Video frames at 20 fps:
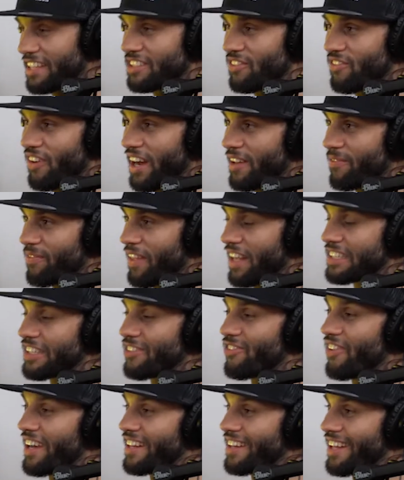That's the fight
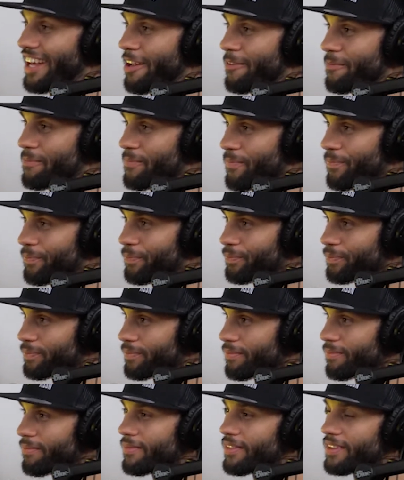that
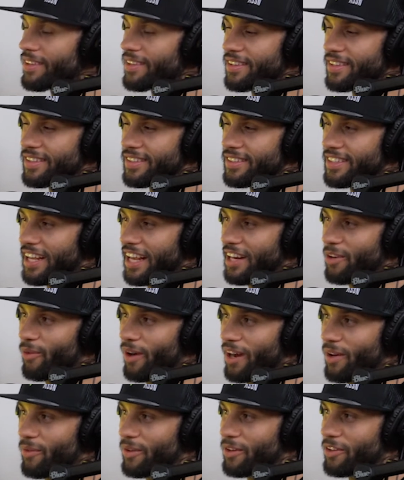
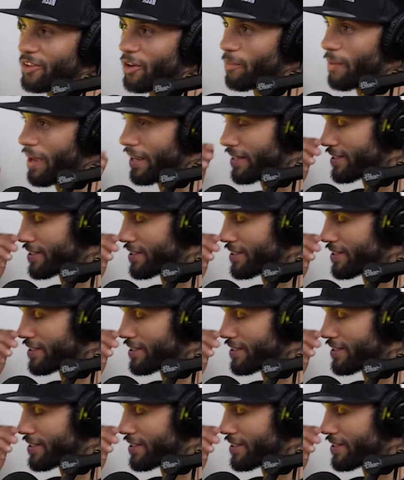Dana White, when you go